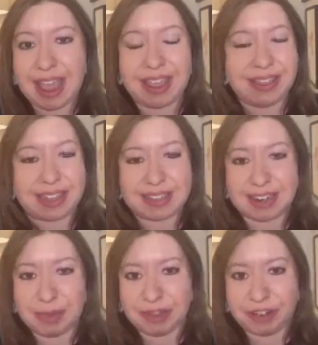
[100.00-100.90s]
That's going
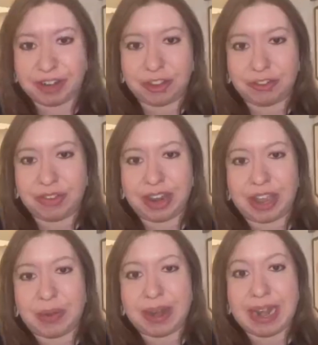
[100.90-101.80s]
to be for another
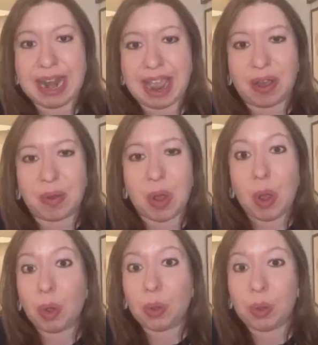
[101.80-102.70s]
video. Now,
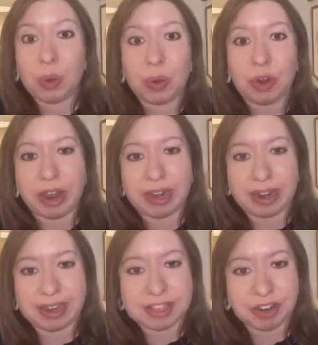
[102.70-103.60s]
who created
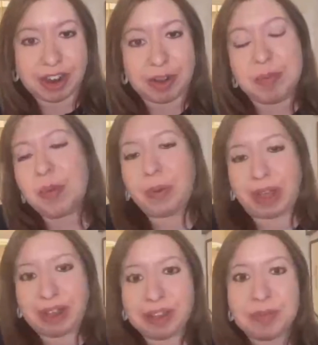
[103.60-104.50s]
Israel?
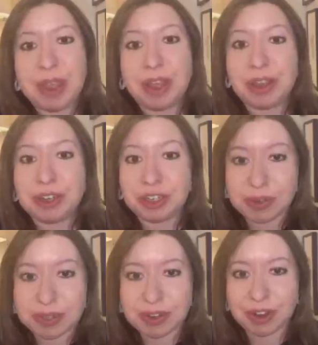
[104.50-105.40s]
Well,
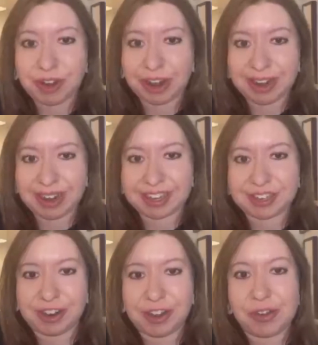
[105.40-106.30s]
Jews created
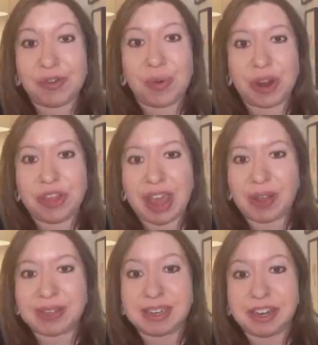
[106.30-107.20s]
Israel
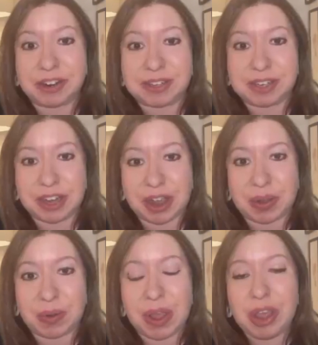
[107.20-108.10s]
4,000 years
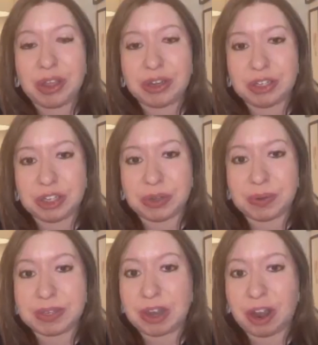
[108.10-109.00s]
ago.
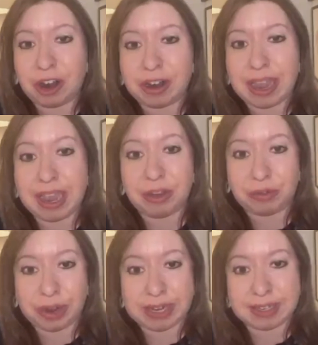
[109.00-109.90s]
Jews are a
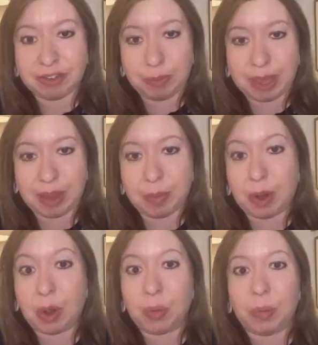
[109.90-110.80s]
race of
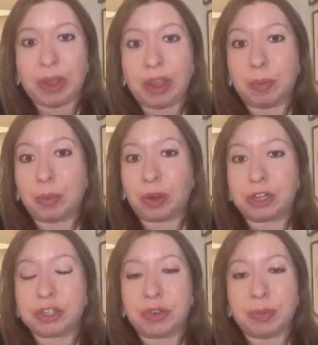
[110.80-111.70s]
people. We
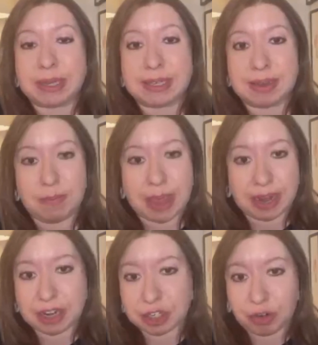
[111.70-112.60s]
emerged from the
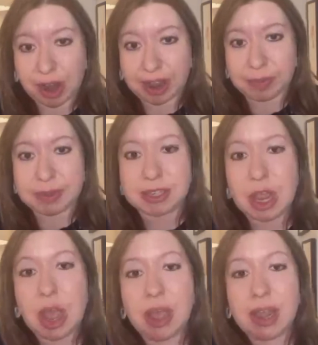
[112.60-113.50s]
Semitic tribes
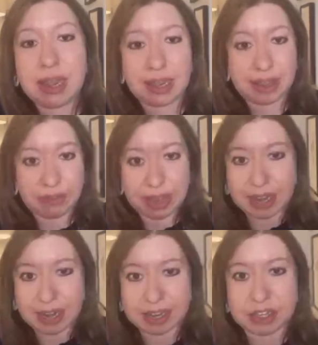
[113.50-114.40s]
living
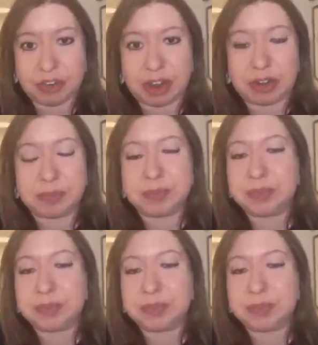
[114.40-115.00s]
in Israel.